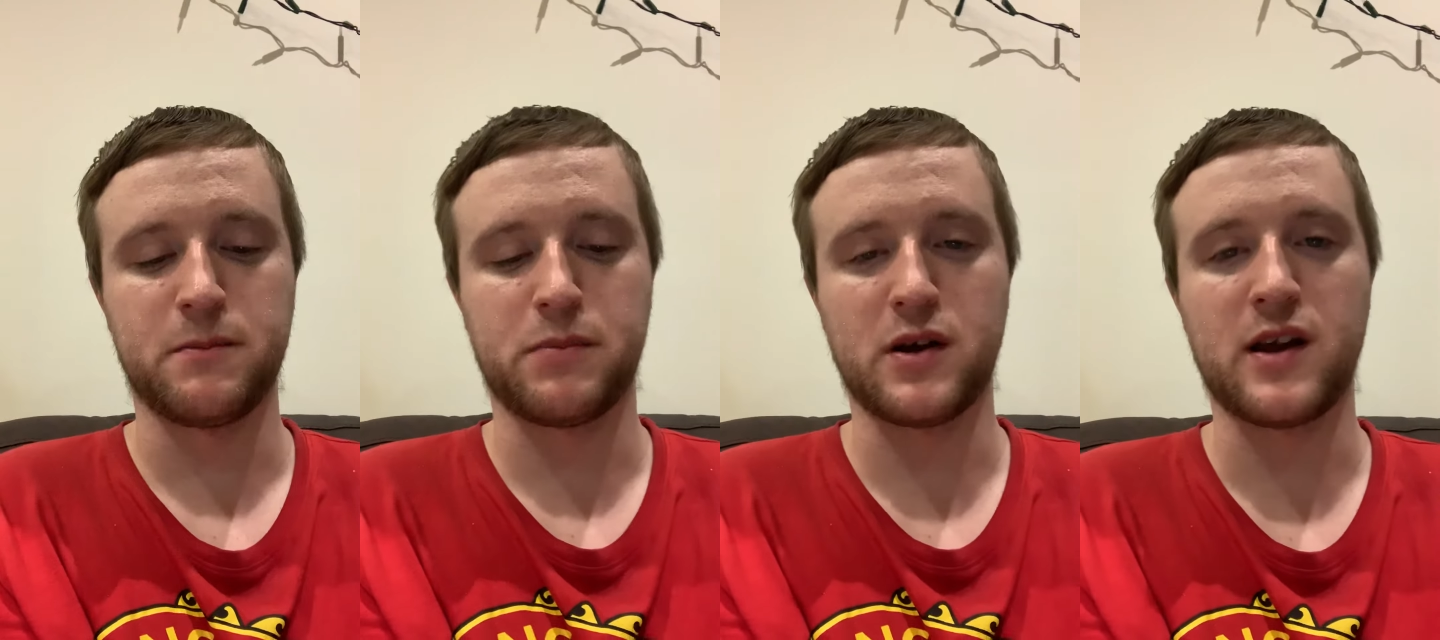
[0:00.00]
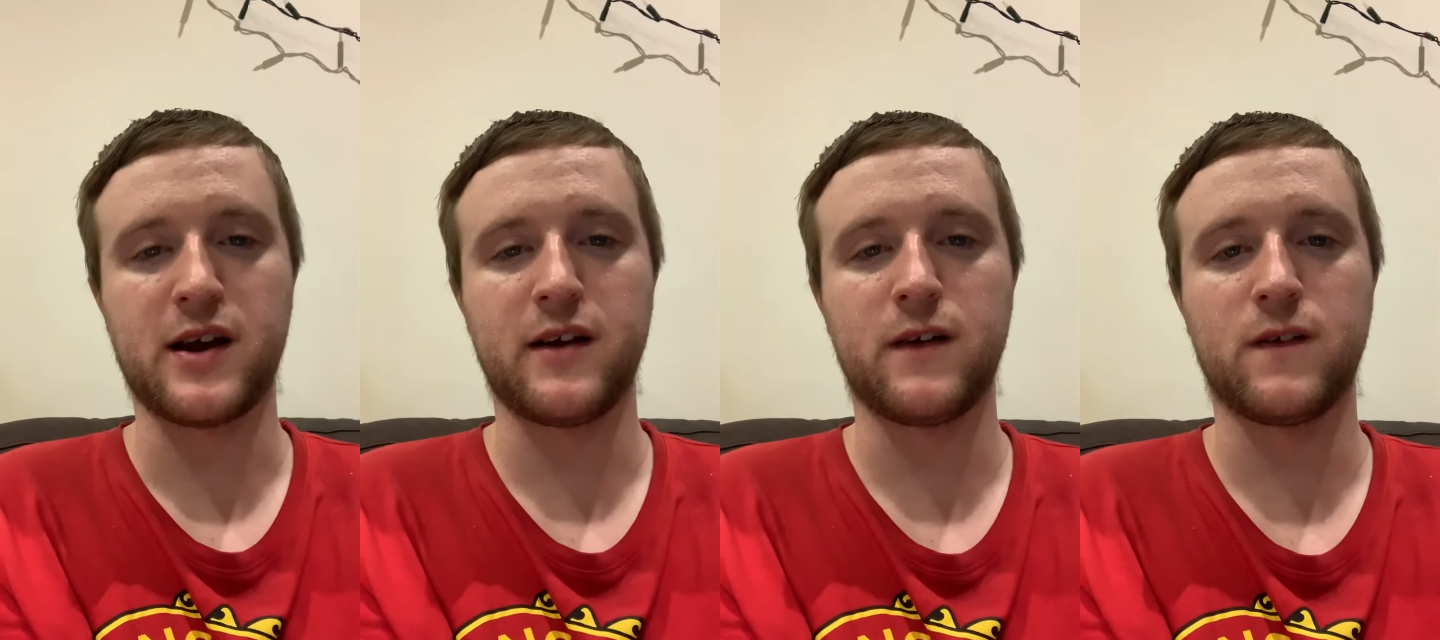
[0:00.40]

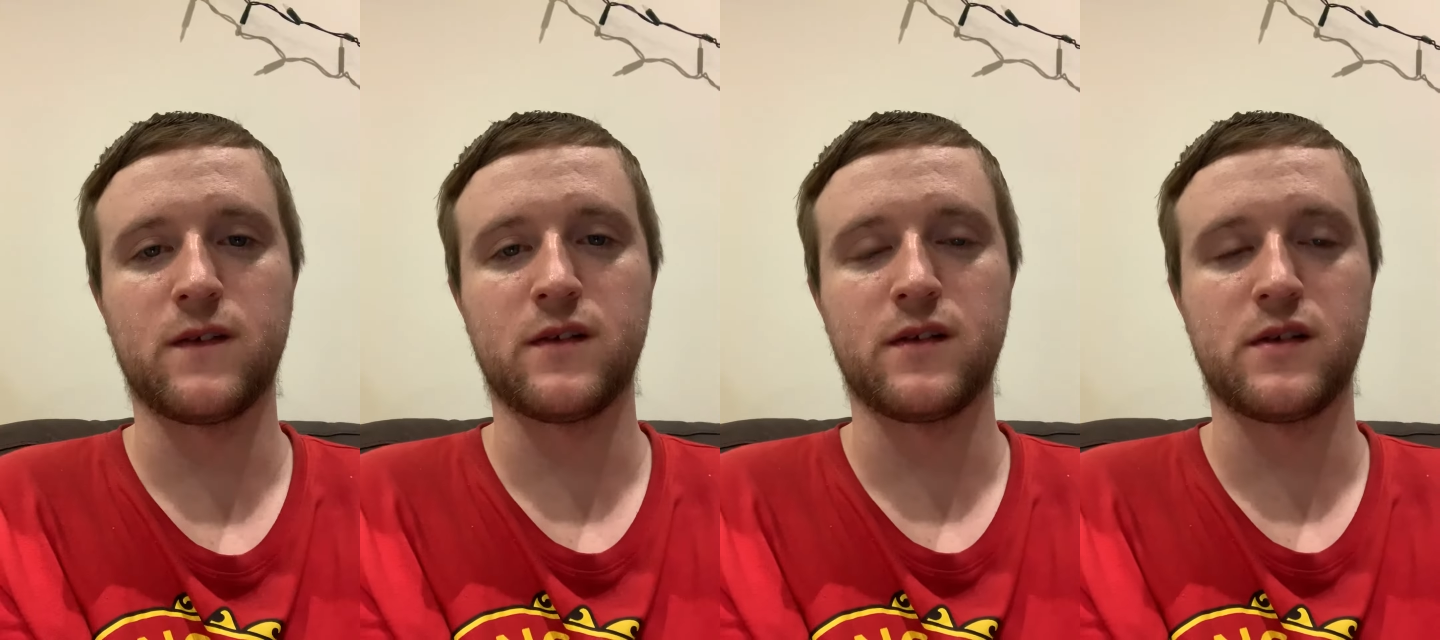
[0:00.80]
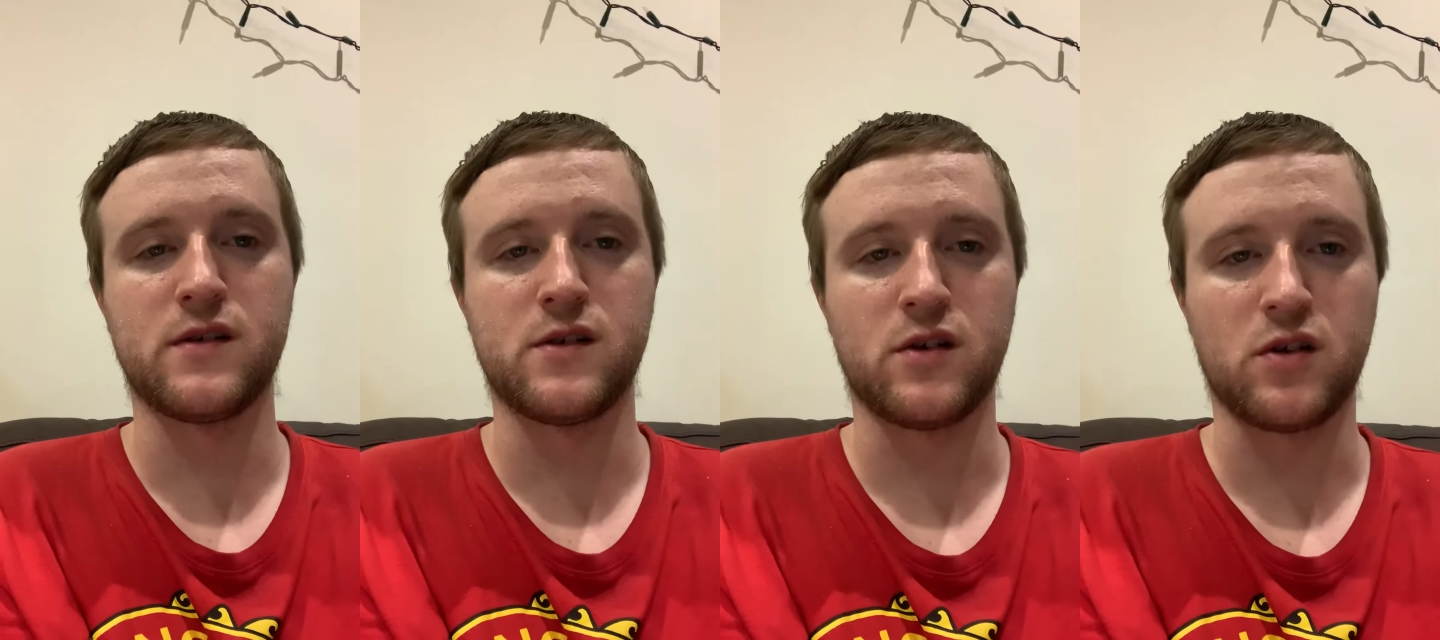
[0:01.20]
below
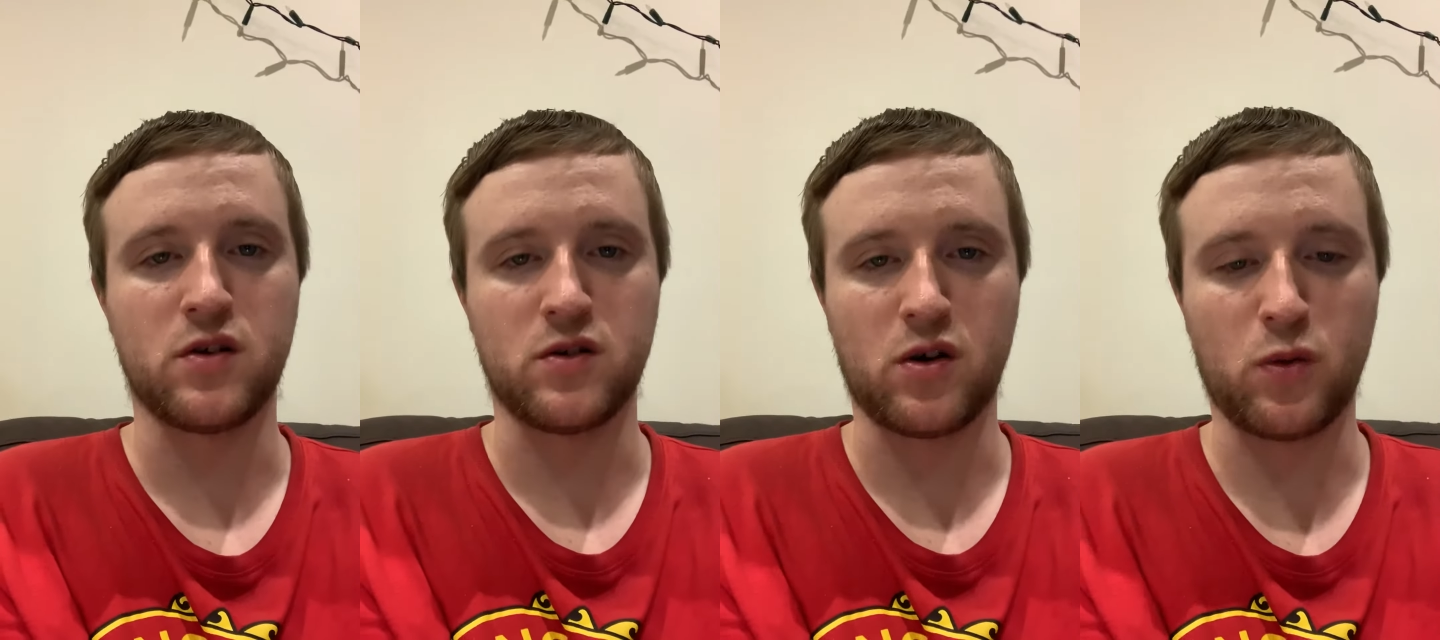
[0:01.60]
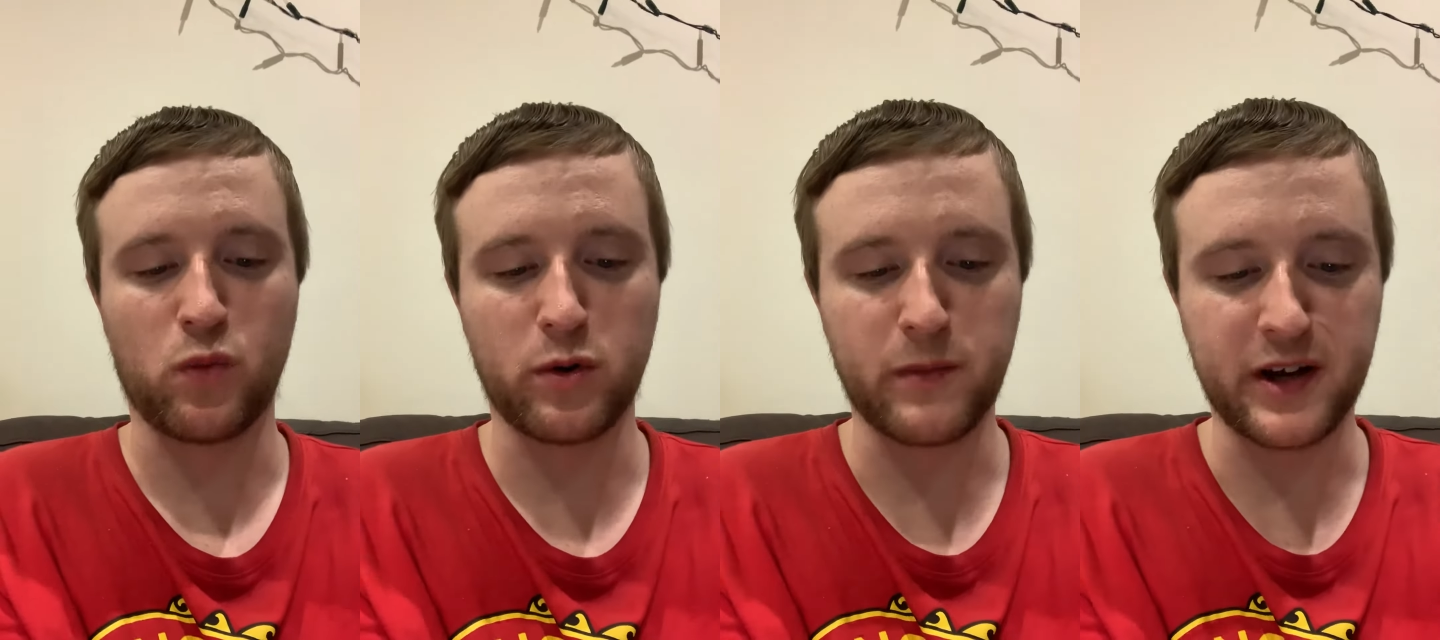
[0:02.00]
on
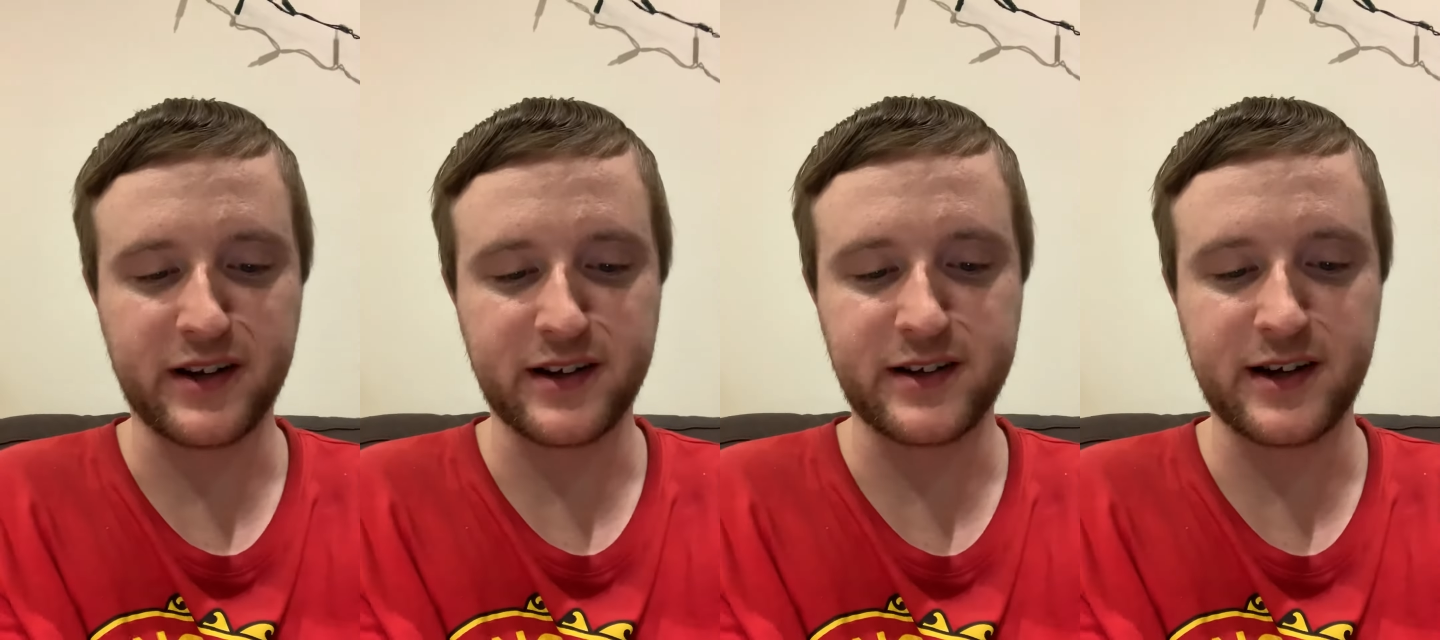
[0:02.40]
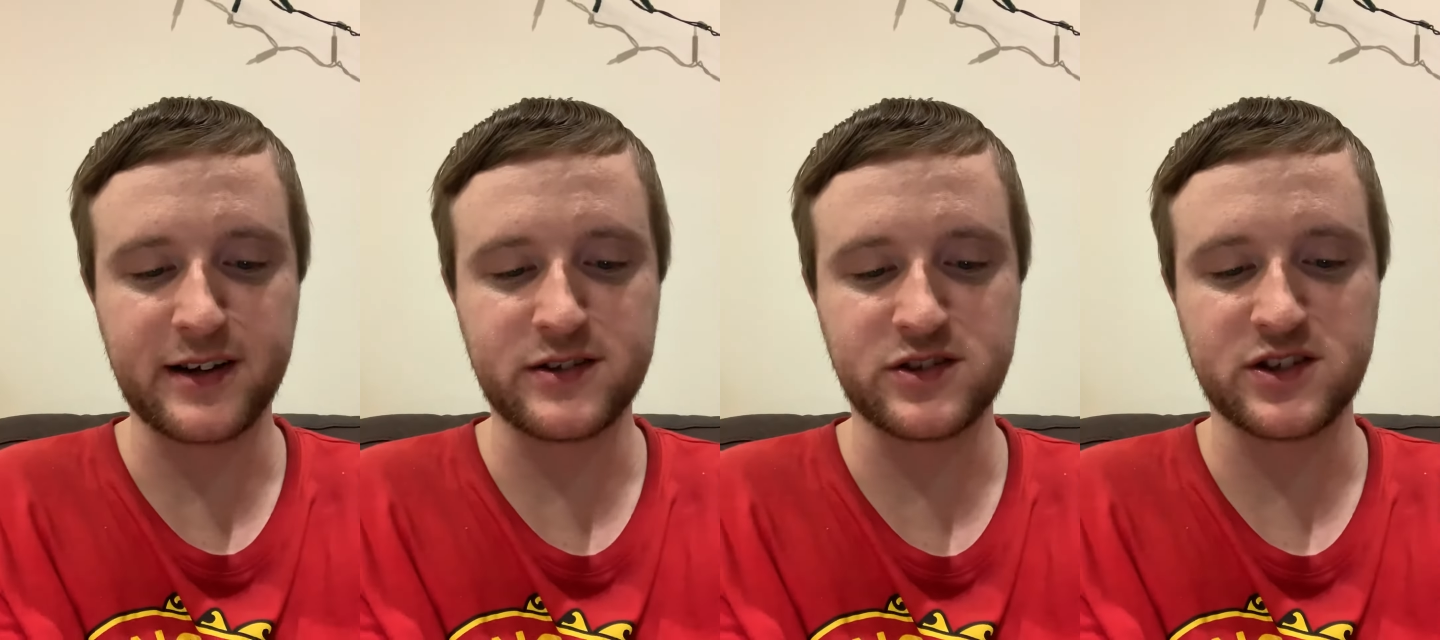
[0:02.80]
one of my
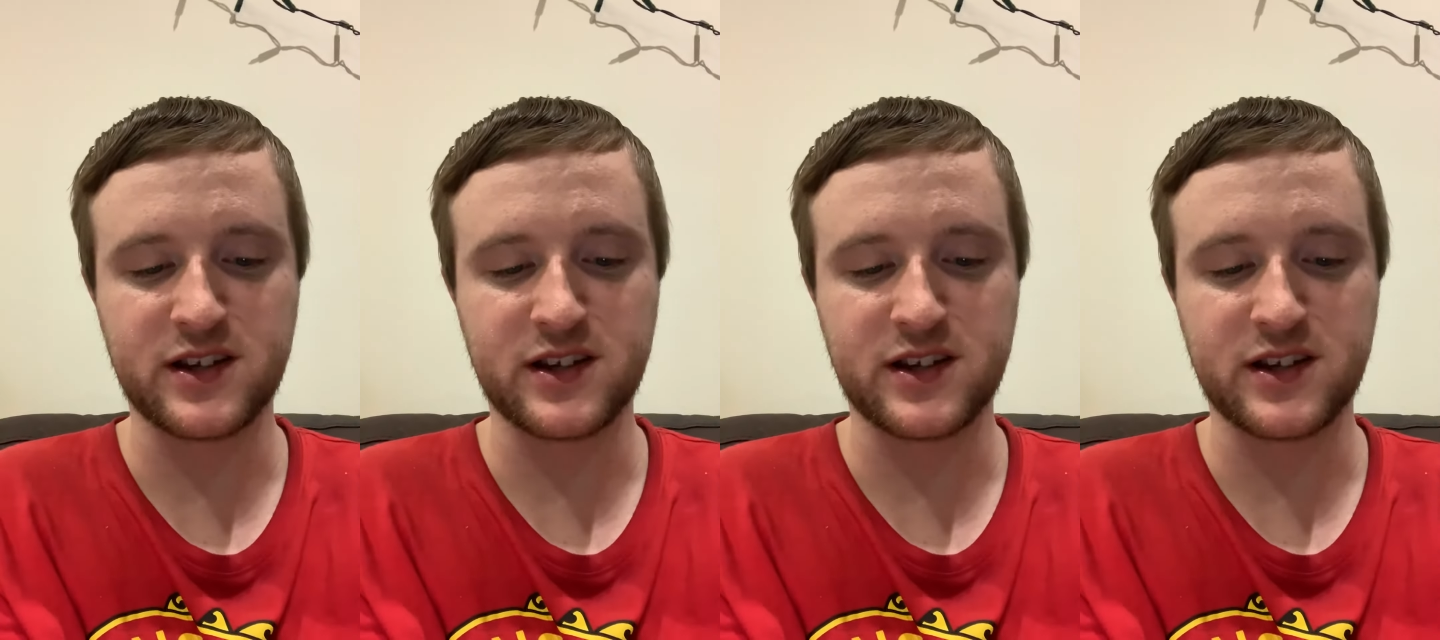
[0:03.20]
videos.